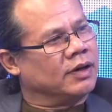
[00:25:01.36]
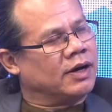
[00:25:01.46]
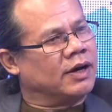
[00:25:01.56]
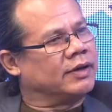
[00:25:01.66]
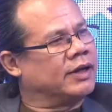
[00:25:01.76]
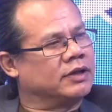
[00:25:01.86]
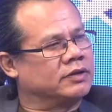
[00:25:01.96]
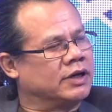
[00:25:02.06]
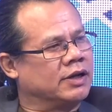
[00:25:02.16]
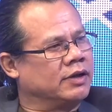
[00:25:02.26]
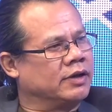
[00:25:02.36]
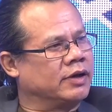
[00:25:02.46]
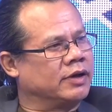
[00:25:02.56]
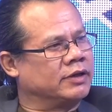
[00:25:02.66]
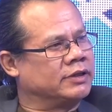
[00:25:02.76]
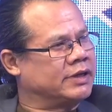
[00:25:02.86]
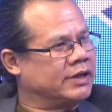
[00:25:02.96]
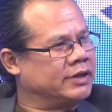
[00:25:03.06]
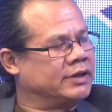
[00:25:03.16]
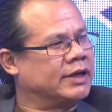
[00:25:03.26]
And that is really uh,
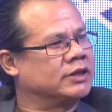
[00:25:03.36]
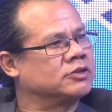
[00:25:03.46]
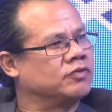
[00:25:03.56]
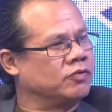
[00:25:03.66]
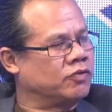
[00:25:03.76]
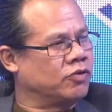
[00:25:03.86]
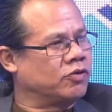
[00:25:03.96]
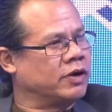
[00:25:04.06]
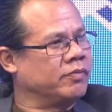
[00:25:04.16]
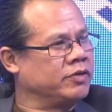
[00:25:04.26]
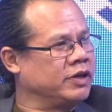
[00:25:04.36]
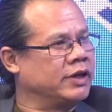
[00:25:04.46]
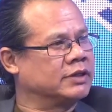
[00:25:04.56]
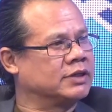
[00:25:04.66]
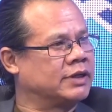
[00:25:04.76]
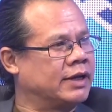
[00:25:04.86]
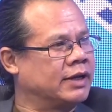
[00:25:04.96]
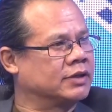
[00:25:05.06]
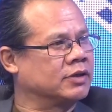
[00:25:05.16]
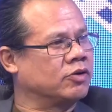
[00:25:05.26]
detached for me as a
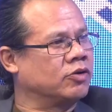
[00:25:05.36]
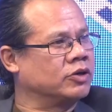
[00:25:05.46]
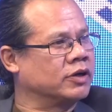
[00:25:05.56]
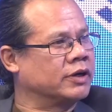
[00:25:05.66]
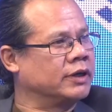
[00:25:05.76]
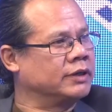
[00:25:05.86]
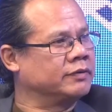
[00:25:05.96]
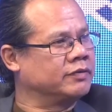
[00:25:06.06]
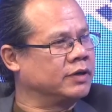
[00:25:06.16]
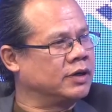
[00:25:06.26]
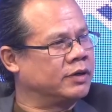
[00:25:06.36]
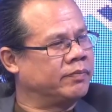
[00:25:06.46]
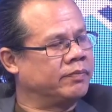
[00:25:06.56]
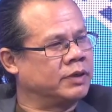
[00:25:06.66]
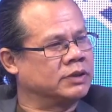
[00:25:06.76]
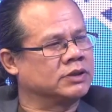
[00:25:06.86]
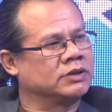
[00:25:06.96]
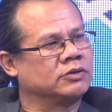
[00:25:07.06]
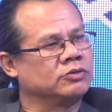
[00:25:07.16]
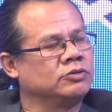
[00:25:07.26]
director or a creative uh,
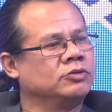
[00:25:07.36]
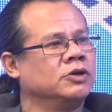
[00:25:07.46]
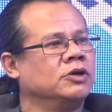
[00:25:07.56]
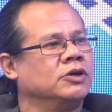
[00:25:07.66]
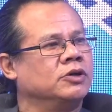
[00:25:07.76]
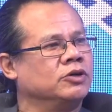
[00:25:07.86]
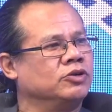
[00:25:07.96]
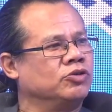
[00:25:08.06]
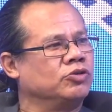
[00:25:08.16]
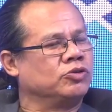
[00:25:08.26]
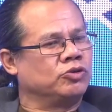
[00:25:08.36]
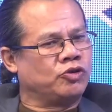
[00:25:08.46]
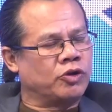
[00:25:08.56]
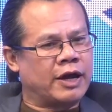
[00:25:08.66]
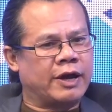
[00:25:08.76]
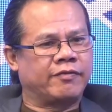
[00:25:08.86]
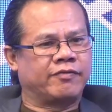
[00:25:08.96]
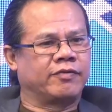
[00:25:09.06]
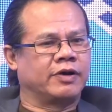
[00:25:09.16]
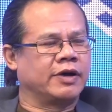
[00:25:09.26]
person to, you know, don't
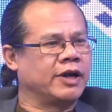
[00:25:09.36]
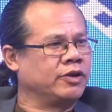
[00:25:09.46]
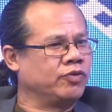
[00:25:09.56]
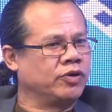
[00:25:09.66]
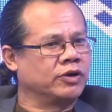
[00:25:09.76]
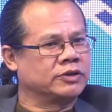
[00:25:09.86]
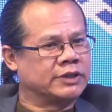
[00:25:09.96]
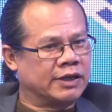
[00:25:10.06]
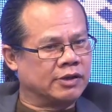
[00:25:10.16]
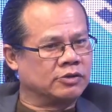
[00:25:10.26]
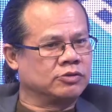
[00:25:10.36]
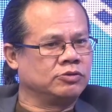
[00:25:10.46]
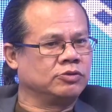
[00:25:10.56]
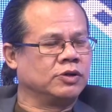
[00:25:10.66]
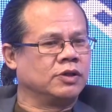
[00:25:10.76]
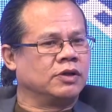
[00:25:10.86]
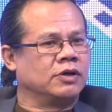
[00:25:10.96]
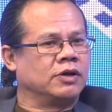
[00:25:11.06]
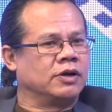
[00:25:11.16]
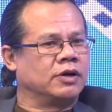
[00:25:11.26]
have uh, anyone channel to
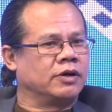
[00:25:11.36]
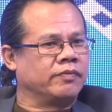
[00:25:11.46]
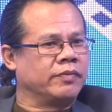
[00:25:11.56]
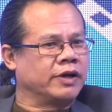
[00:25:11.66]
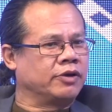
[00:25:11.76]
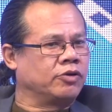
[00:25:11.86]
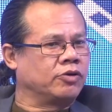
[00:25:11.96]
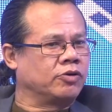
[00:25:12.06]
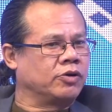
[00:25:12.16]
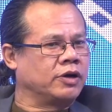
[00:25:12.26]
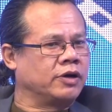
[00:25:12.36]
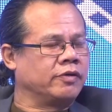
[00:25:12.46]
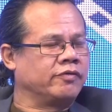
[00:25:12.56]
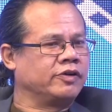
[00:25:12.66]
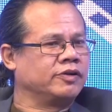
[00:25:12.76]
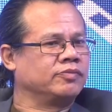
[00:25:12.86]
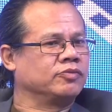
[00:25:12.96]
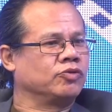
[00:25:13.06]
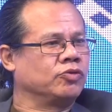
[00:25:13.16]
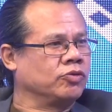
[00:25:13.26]
uh, make your uh,
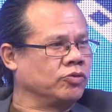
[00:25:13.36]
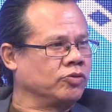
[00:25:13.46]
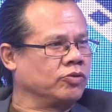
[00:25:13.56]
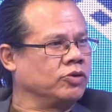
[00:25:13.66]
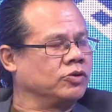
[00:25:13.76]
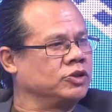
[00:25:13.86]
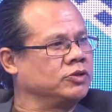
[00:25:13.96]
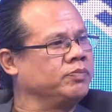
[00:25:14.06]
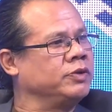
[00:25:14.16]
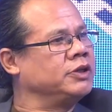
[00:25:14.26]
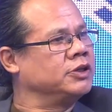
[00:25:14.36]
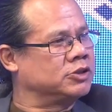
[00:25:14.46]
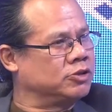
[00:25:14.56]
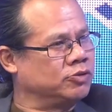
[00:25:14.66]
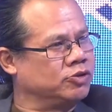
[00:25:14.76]
film be distributed.